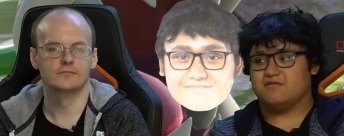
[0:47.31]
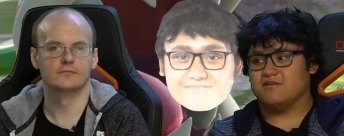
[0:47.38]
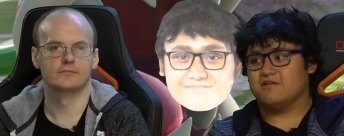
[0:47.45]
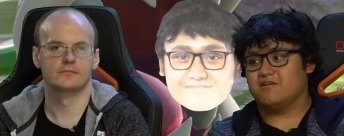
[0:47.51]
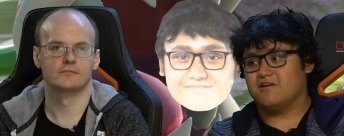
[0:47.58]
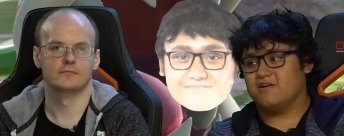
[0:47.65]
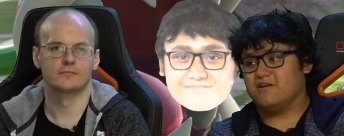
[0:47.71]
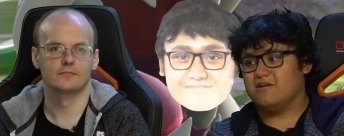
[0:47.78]

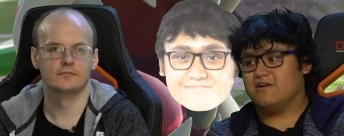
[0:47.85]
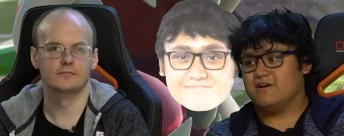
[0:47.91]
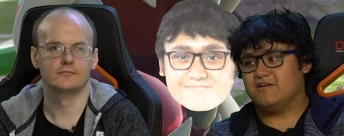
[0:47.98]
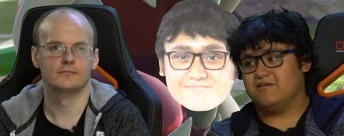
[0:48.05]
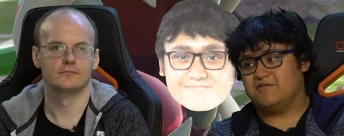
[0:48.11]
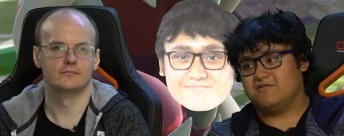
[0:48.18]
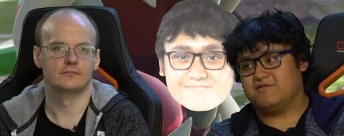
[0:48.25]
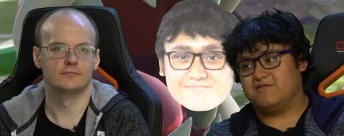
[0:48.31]
Speaker 1: sorry, I
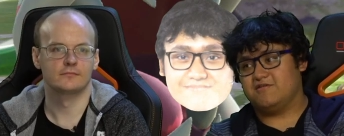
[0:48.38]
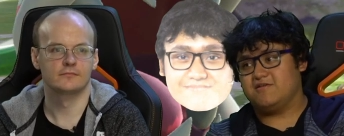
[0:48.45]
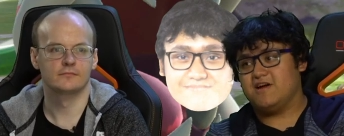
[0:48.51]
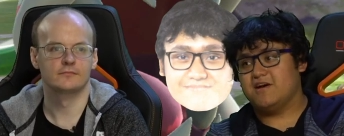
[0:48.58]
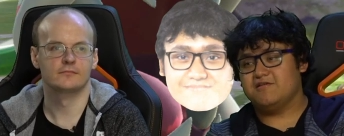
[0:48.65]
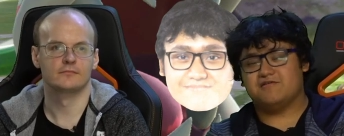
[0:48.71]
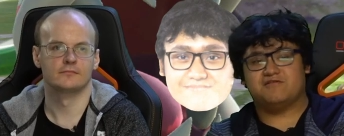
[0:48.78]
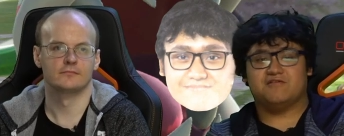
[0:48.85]
just
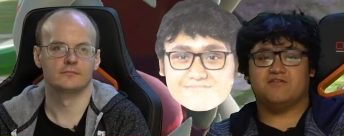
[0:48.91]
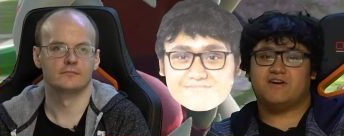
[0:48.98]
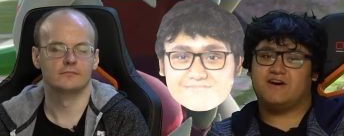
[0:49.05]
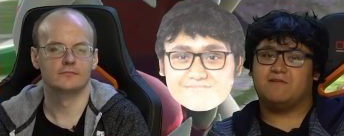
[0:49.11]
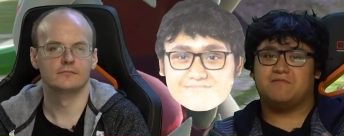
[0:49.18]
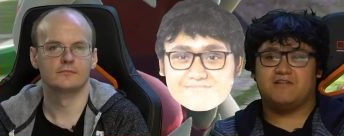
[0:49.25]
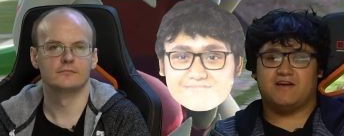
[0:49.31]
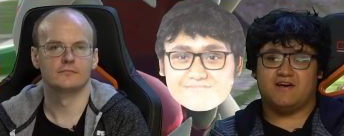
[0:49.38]
I just don't care
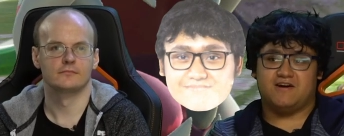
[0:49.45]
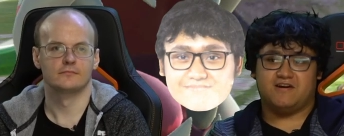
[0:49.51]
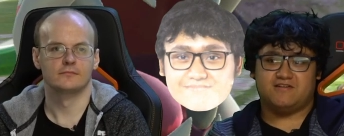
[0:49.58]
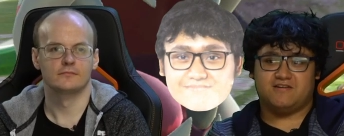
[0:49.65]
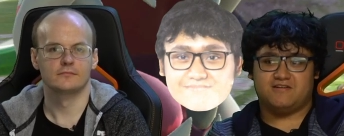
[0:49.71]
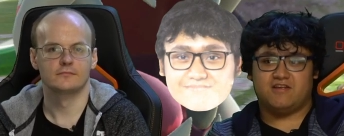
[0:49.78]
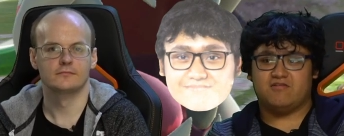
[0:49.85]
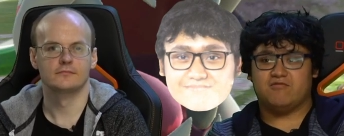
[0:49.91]
about the character.
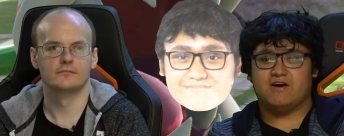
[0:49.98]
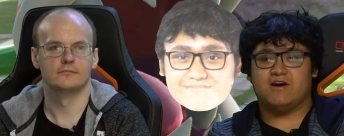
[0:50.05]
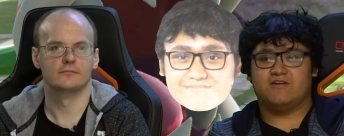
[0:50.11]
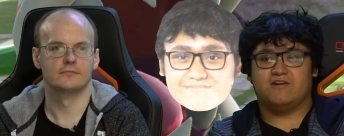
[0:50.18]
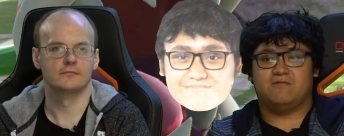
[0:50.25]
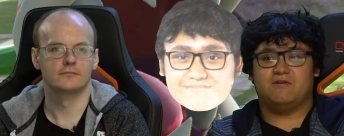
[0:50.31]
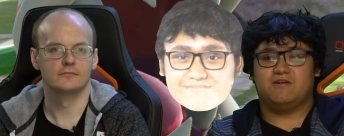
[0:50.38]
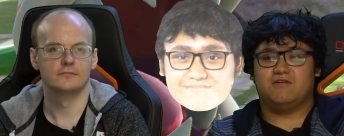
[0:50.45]
That's why I don't
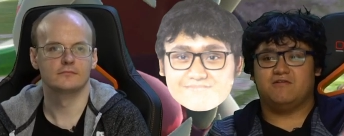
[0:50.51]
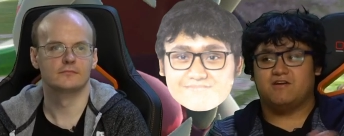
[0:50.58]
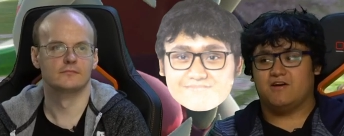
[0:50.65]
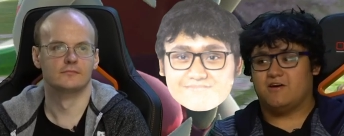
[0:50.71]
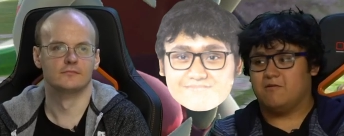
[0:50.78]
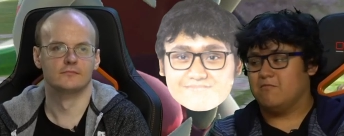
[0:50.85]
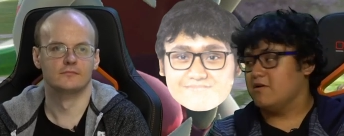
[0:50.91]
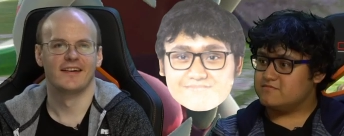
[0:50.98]
even know the
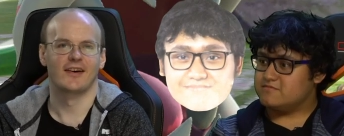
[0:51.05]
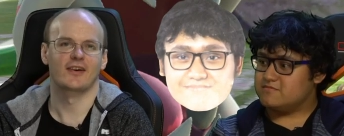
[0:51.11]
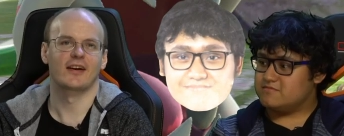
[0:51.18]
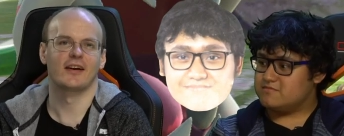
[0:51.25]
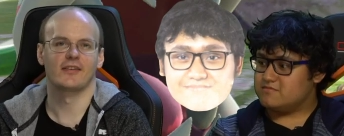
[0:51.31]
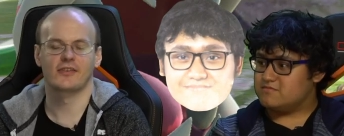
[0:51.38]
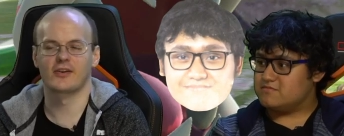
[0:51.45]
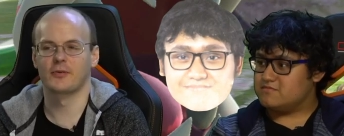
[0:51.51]
game.
Speaker 2: Okay,
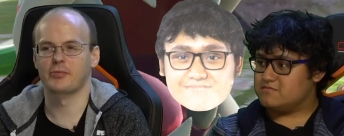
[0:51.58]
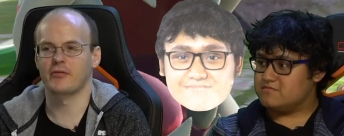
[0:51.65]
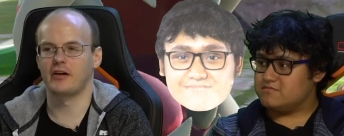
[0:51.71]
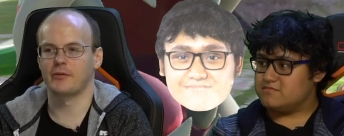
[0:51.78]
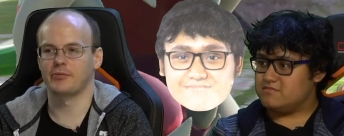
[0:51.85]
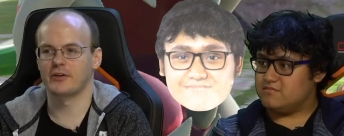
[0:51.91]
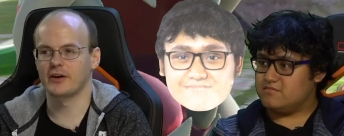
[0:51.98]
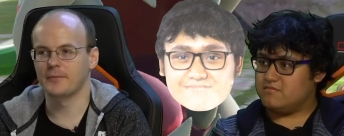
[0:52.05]
so Piranha
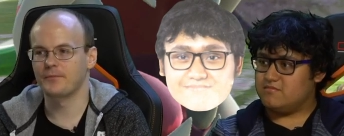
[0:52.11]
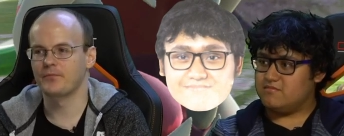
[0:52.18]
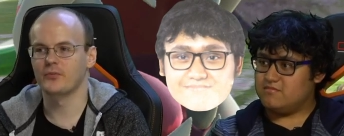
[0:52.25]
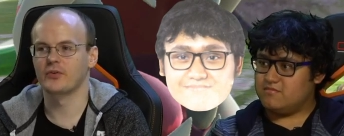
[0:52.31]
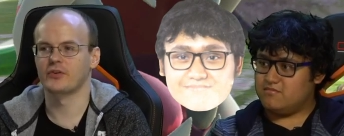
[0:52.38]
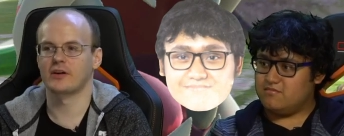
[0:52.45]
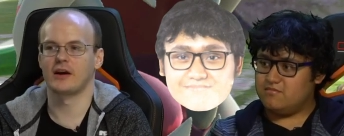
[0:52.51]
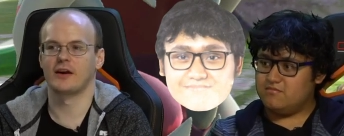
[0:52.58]
Plant
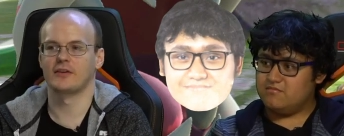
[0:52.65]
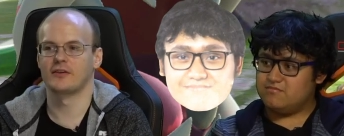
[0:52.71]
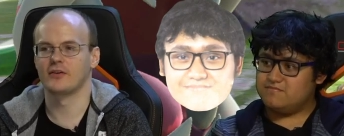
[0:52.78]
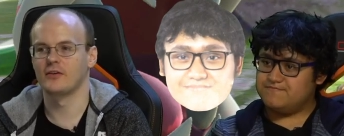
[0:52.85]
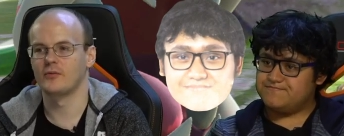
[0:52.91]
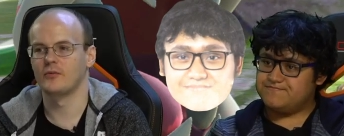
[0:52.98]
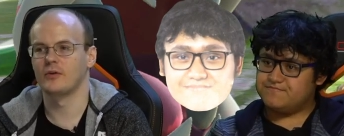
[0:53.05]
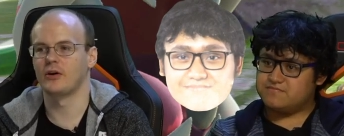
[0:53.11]
was a character
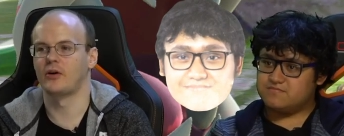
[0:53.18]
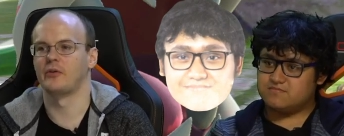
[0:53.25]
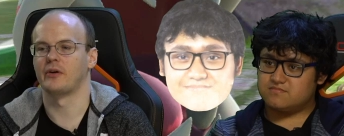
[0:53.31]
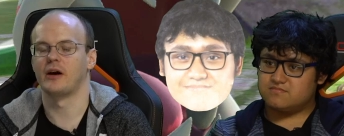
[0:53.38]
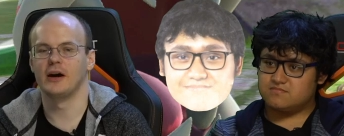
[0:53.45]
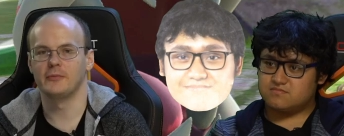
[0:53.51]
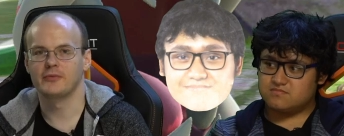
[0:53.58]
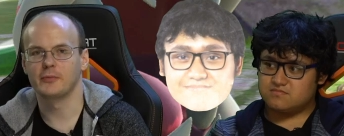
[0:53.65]
we all were
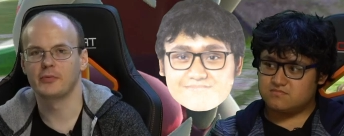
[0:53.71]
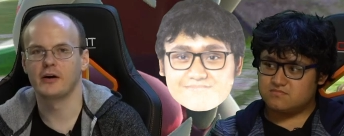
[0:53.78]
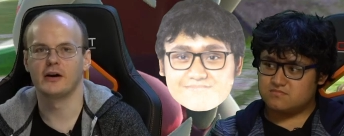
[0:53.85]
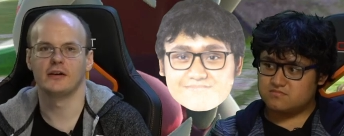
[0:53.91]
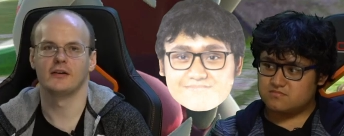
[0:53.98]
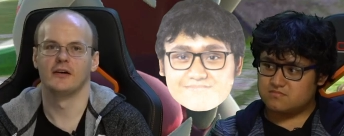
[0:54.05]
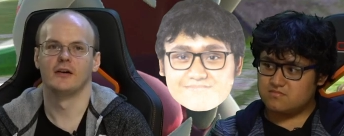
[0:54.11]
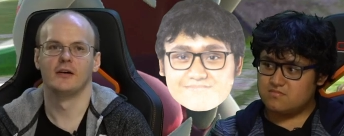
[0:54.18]
hyped to play,
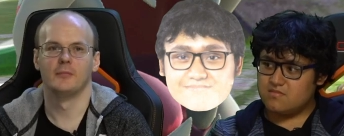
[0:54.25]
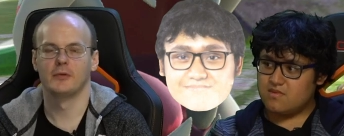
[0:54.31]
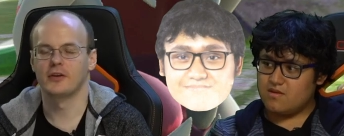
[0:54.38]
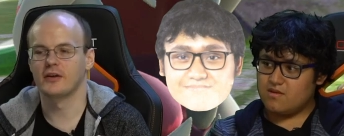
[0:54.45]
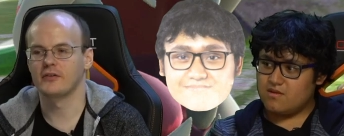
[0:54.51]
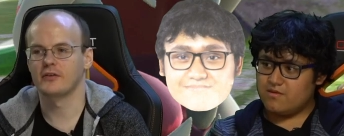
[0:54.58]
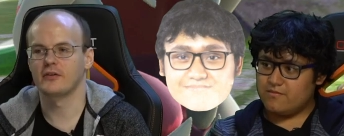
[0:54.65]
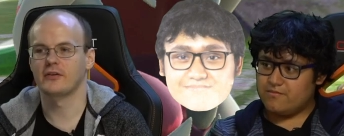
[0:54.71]
but then
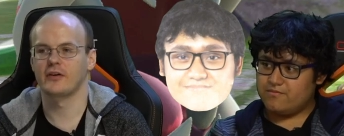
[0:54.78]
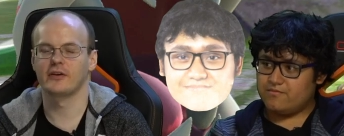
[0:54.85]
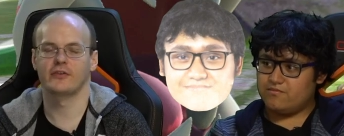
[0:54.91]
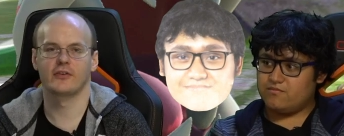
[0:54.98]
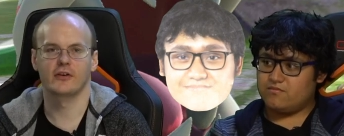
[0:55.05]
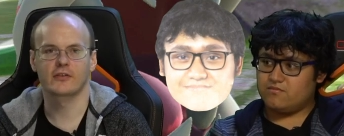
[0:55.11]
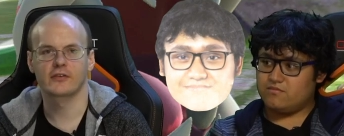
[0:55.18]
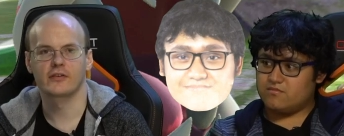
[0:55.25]
it turns out he
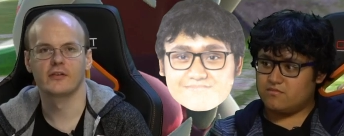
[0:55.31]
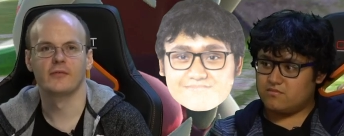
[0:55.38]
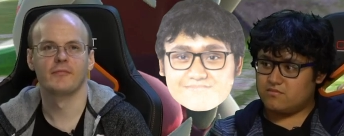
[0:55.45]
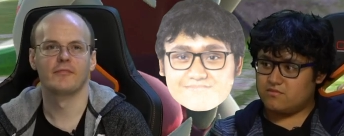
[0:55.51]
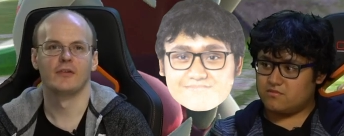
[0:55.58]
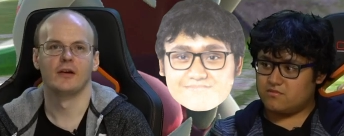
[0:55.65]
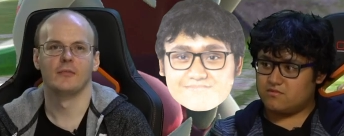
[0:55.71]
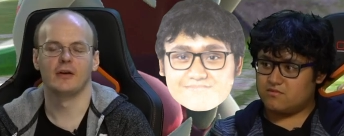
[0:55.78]
sucks.
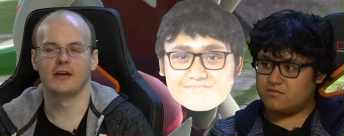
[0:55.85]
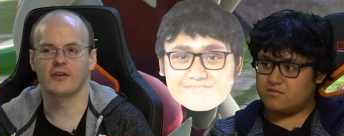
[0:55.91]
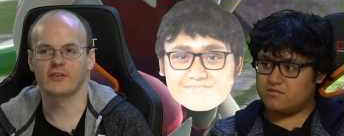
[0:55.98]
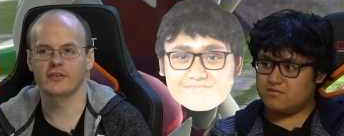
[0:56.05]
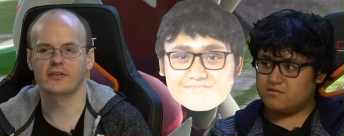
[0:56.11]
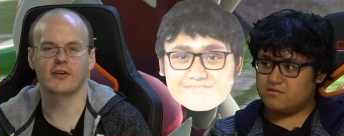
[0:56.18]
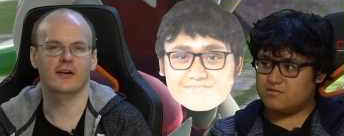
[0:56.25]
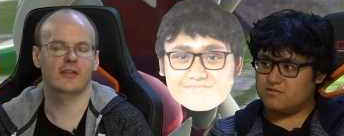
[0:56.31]
He doesn't
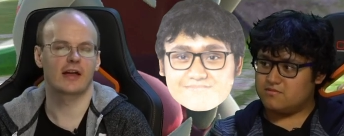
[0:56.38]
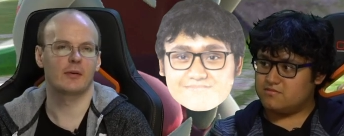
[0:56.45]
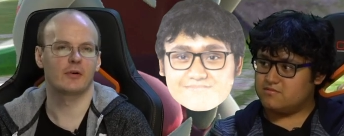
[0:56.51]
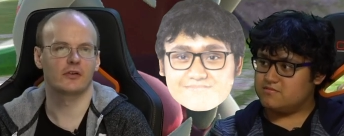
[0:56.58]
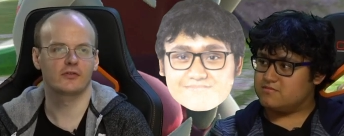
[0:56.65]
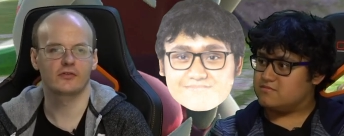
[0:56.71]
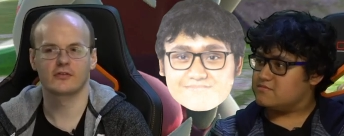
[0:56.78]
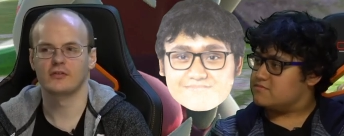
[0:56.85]
suck that
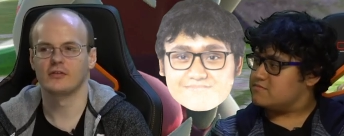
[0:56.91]
much.